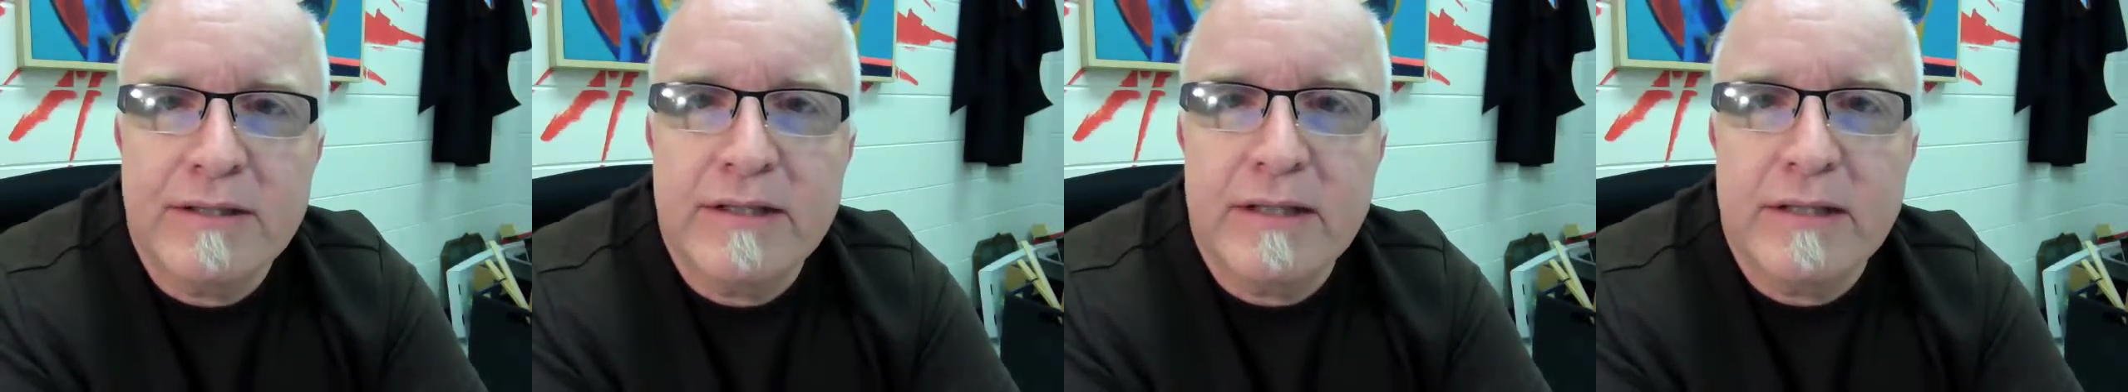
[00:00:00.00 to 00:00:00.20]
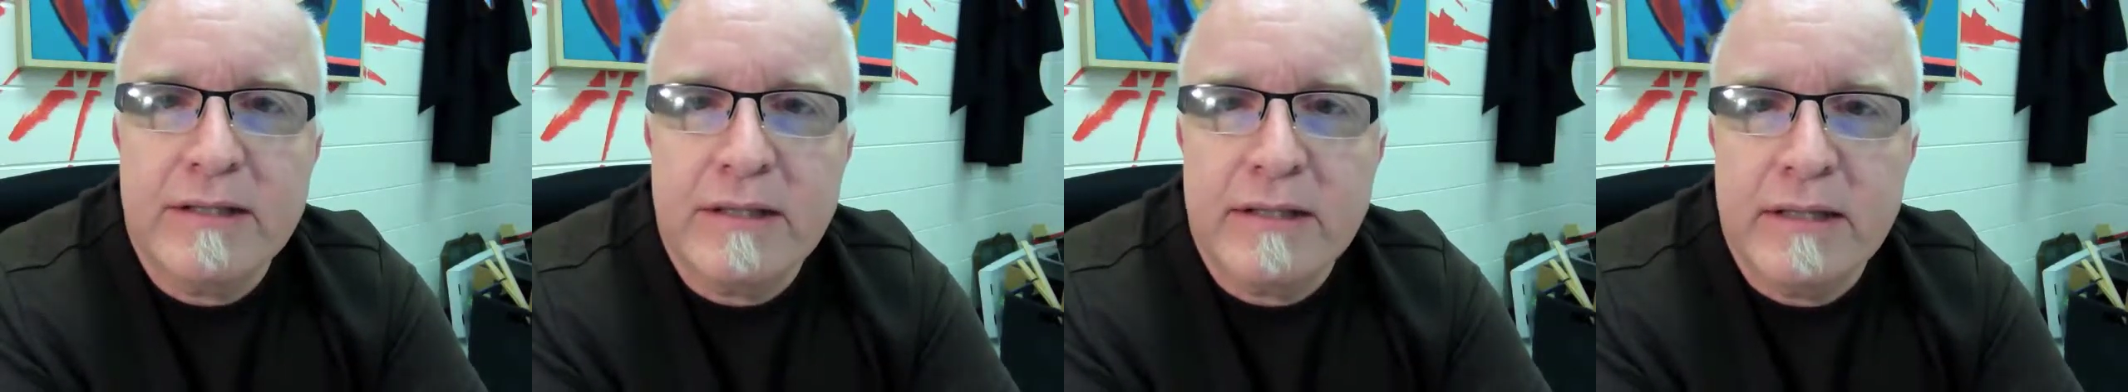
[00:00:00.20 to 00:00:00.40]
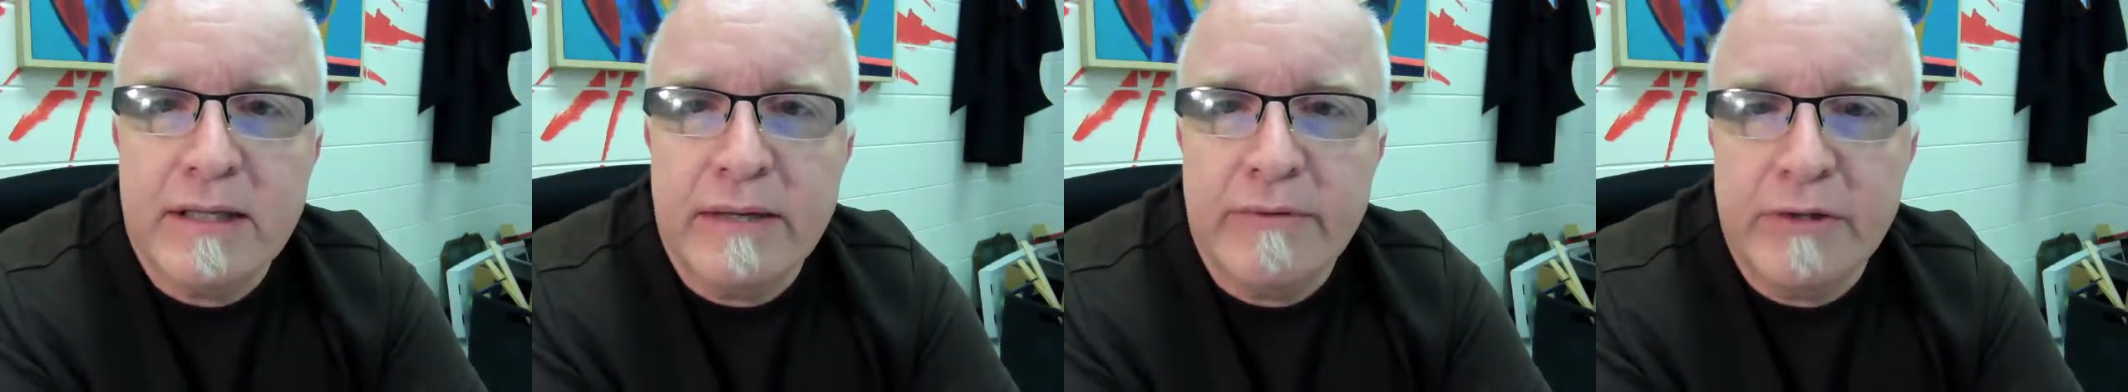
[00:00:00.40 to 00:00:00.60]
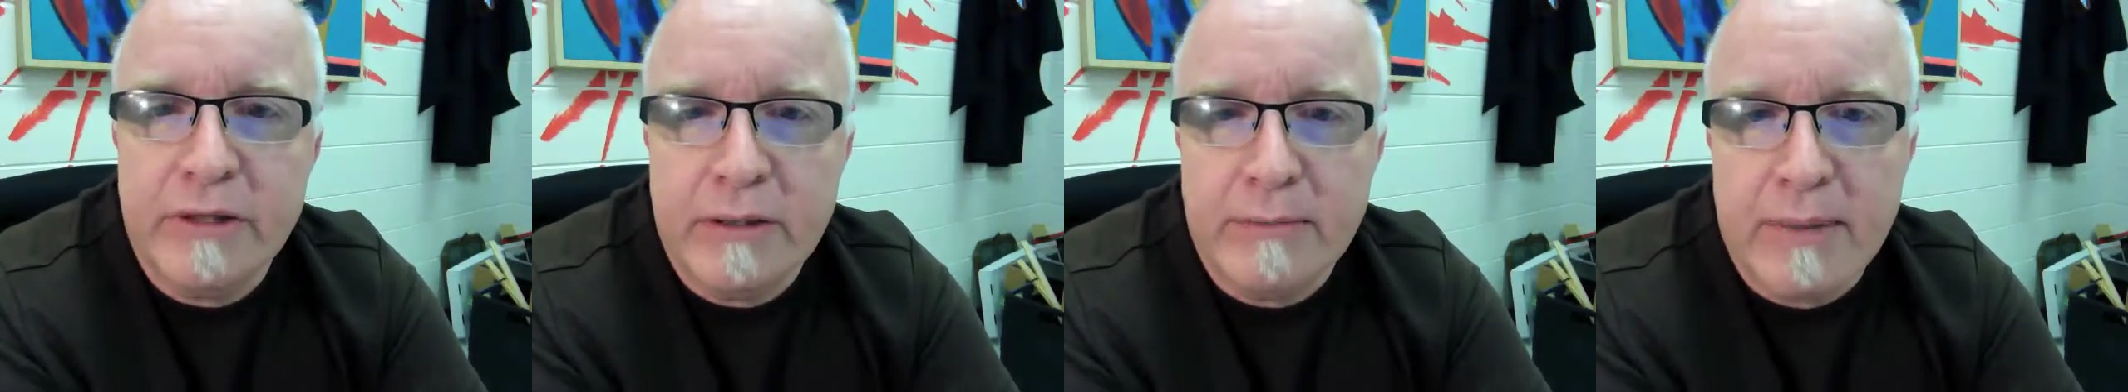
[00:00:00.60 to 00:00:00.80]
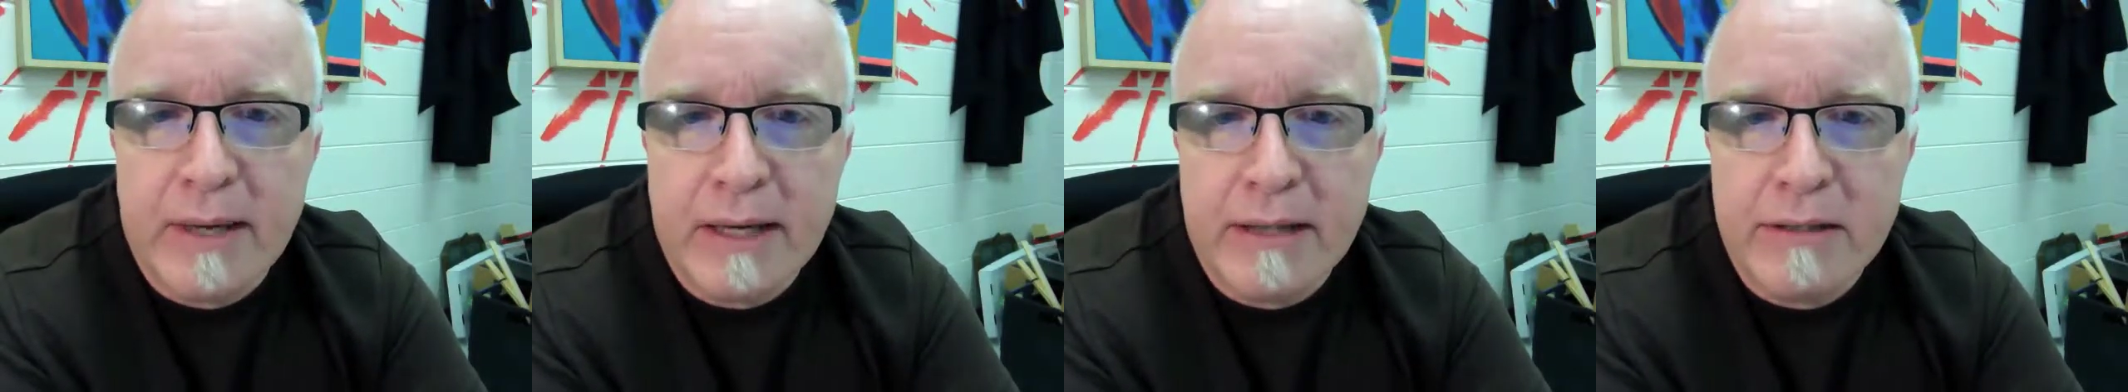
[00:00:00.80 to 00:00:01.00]
sensitivity
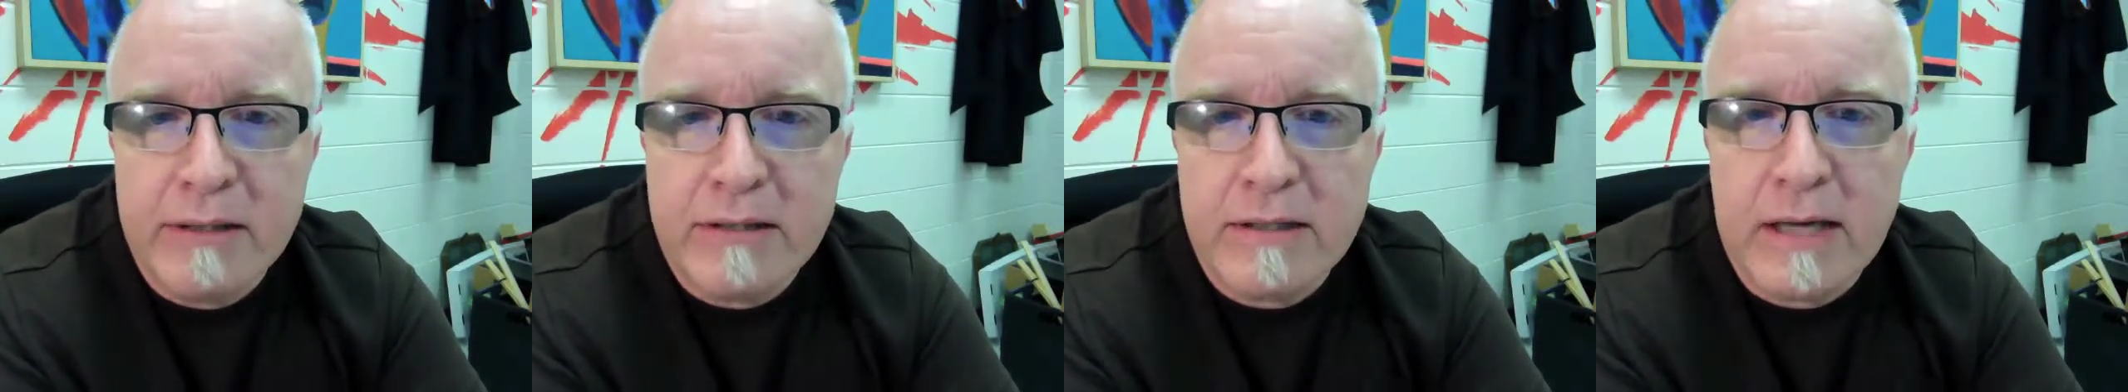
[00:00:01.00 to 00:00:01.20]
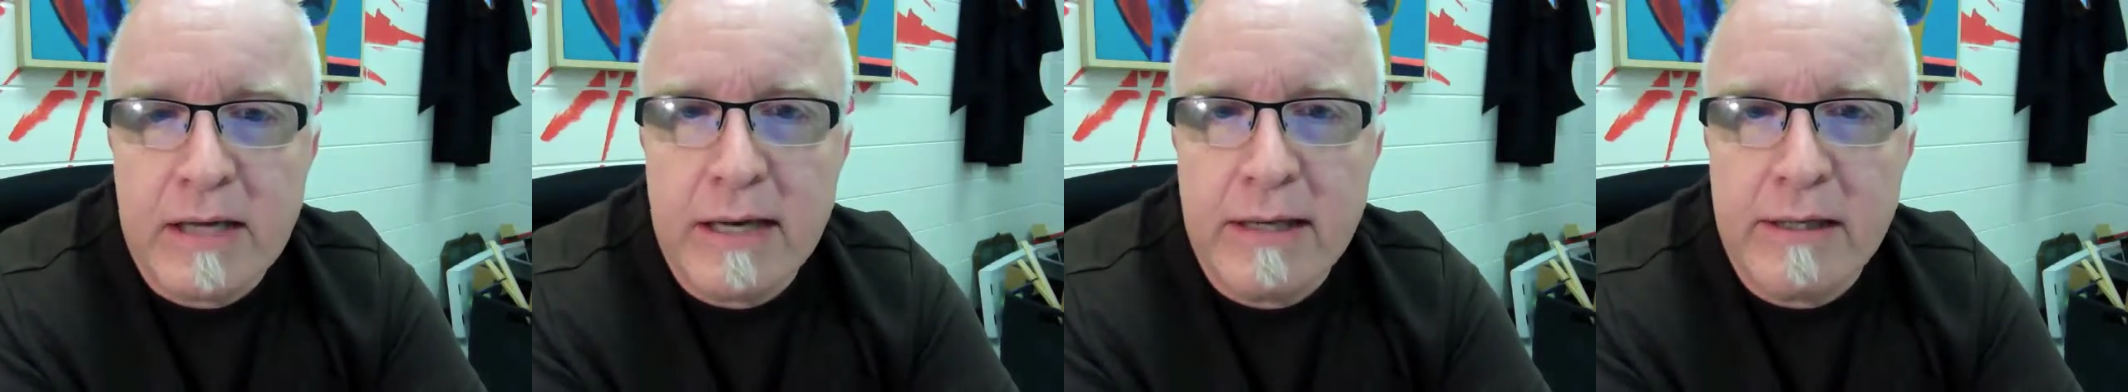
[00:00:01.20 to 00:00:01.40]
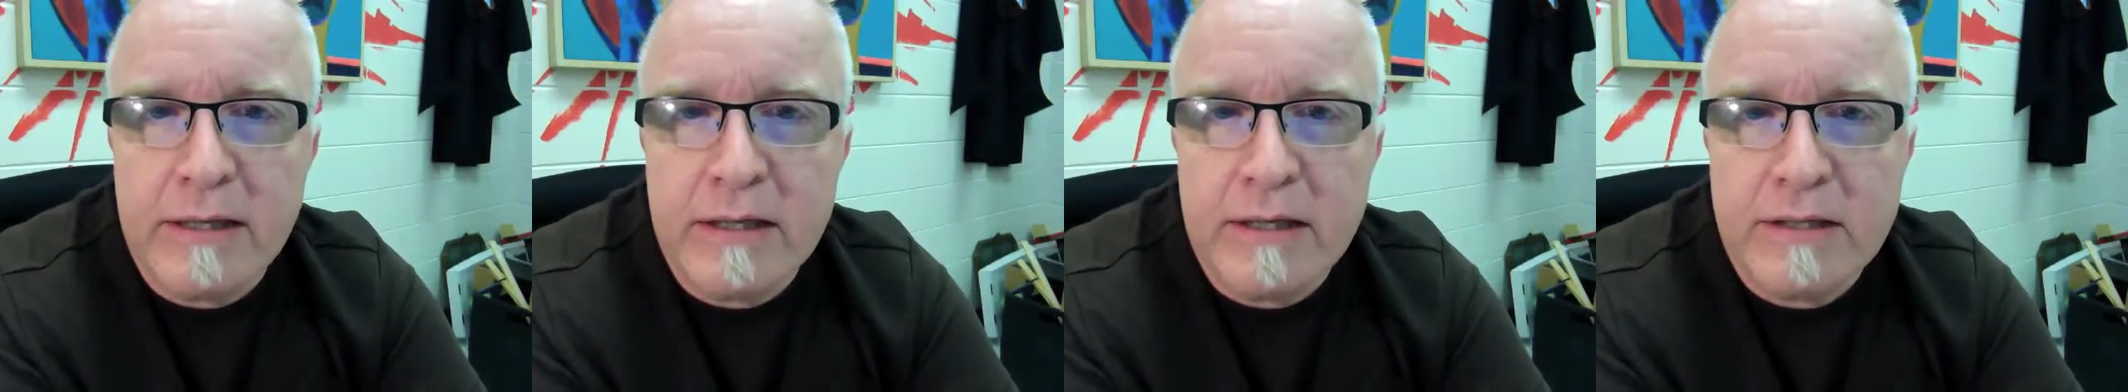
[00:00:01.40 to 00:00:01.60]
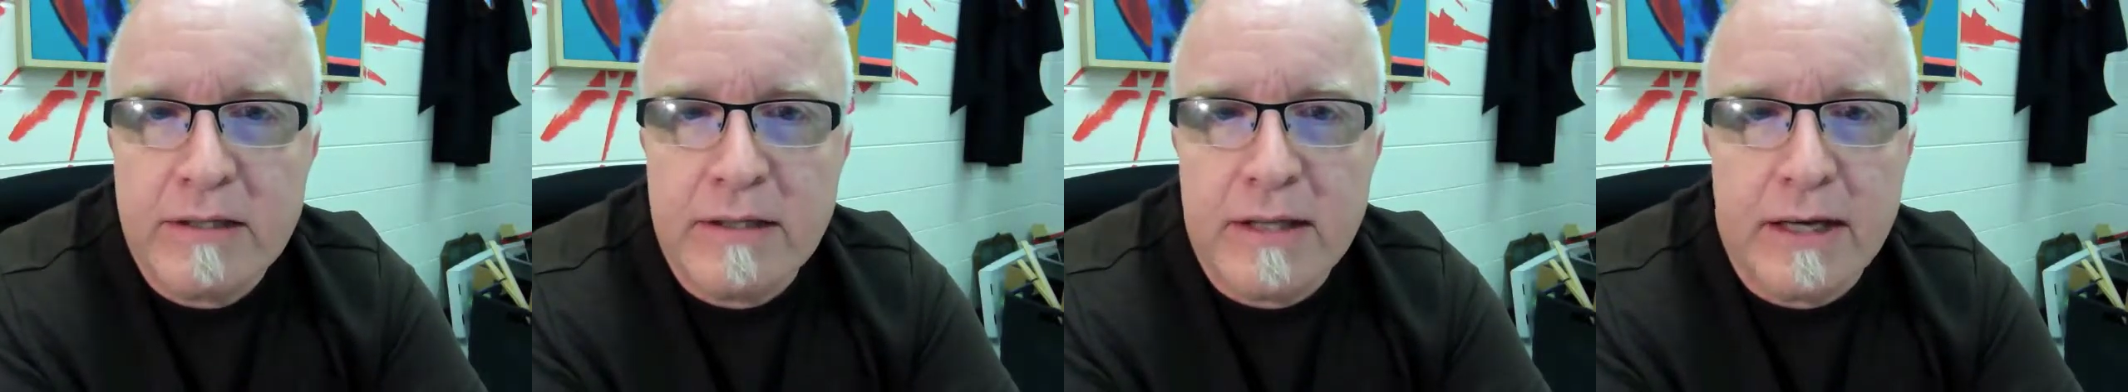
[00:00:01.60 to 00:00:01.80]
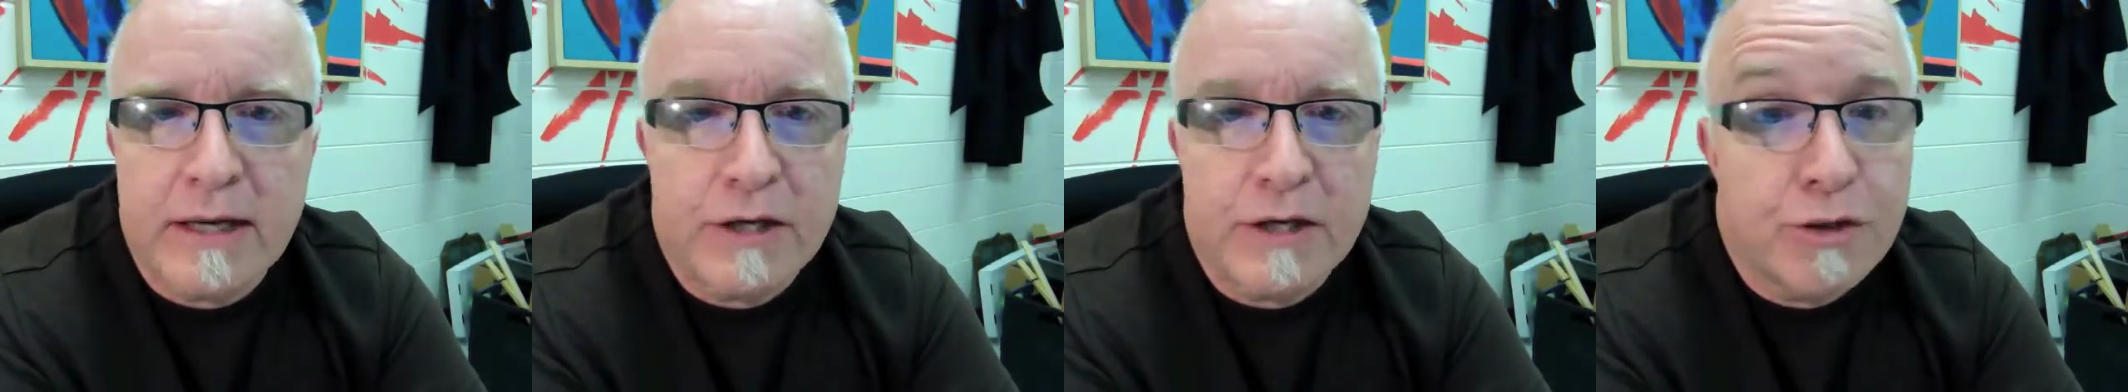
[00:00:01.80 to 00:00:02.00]
about design and
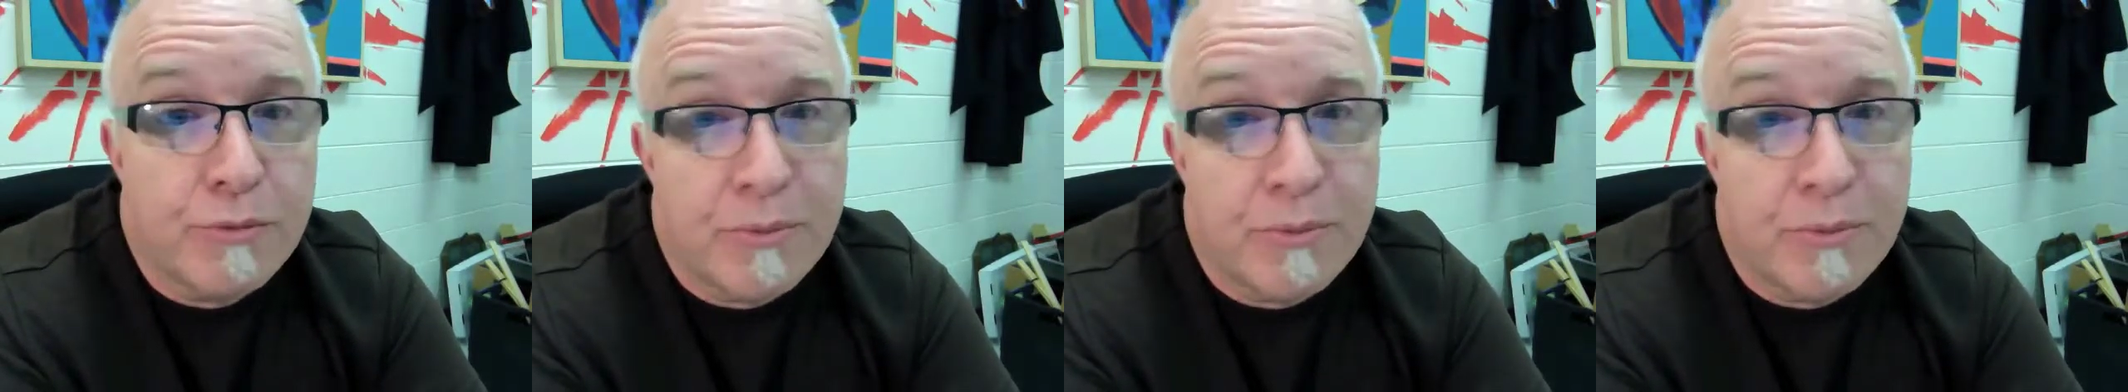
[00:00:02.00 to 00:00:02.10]
aesthetics.